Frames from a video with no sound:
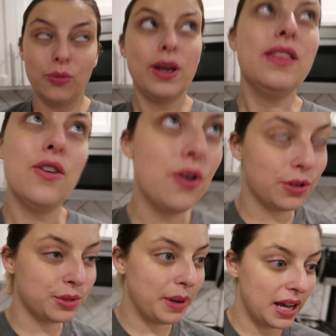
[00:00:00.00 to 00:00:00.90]
in the
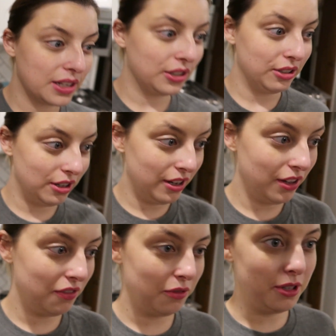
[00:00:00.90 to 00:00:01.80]
whole debacle
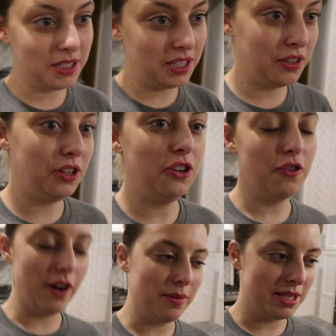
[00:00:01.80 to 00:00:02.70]
of a
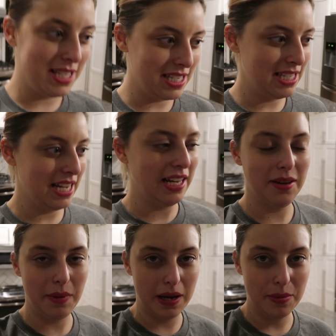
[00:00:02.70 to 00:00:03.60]
zillion pharmacies
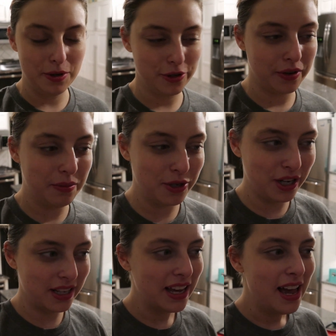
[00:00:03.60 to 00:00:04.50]
getting my
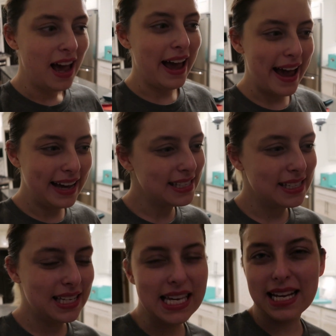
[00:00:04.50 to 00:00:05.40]
prescription, I
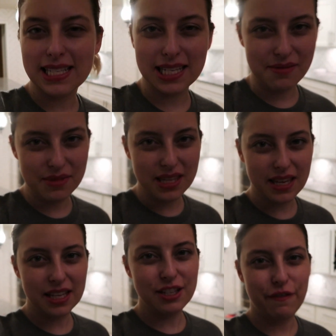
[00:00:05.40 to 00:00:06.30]
accidentally got some
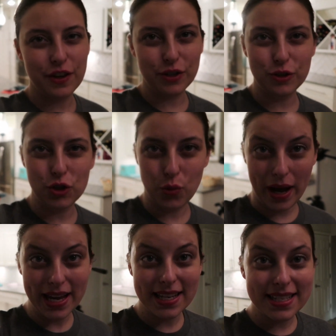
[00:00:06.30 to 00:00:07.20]
things filled
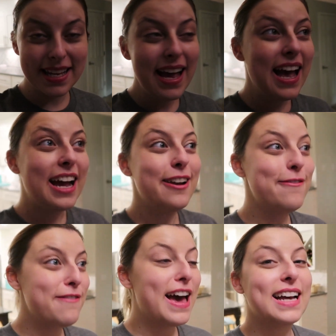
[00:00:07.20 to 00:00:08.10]
twice. And
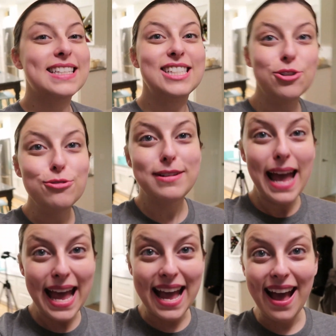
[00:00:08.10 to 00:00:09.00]
in fact,
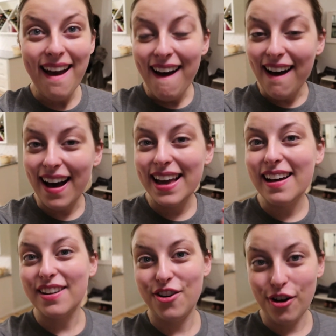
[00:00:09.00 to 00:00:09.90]
today I
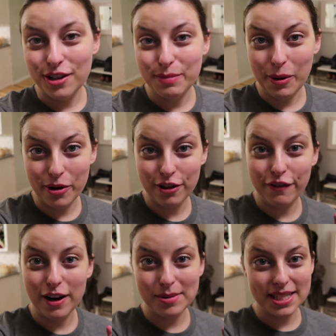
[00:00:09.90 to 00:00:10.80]
got called by one of the
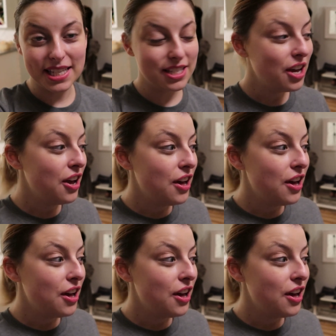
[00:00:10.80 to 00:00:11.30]
pharmacies